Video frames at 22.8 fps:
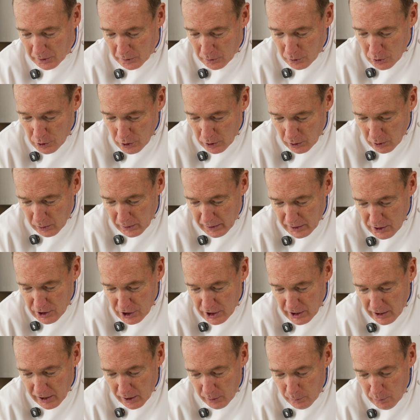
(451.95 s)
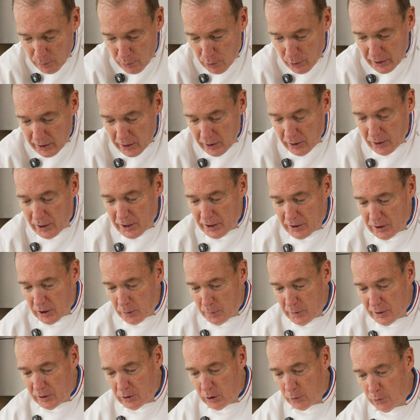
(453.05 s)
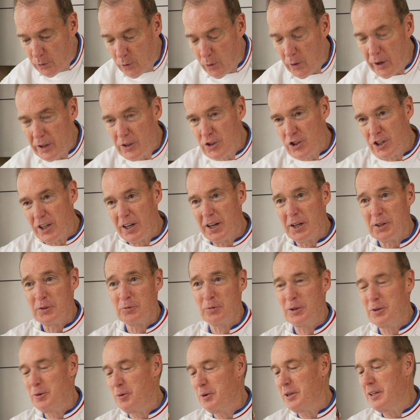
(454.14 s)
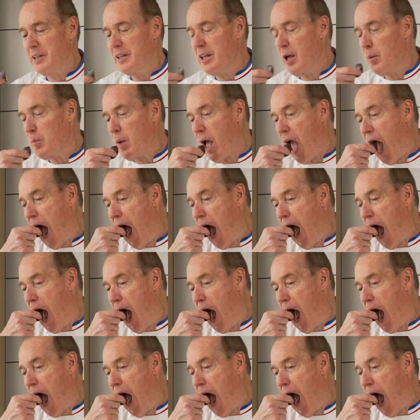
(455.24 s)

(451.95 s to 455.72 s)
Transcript: the chocolate shell brings a little bit of crunchiness when you eat them.